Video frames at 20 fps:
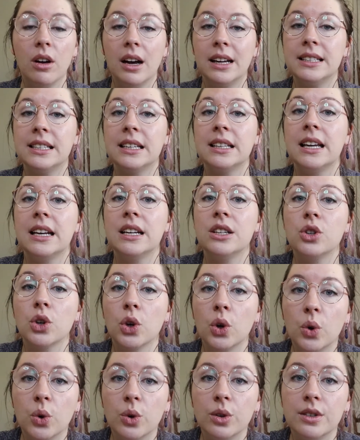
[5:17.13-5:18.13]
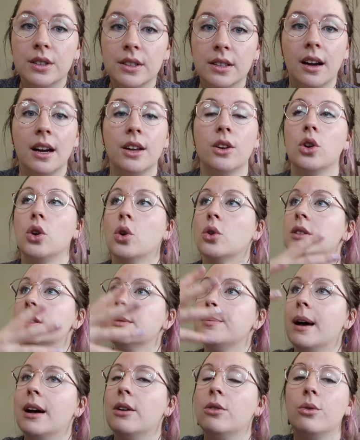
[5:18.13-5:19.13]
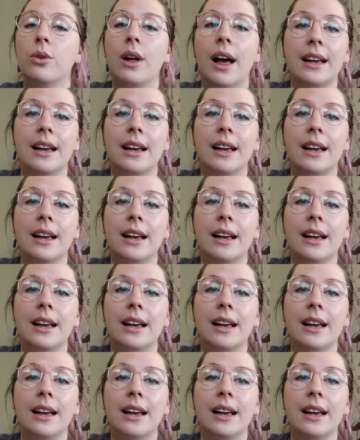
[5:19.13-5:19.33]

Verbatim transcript: I'd say that is a good sign your spell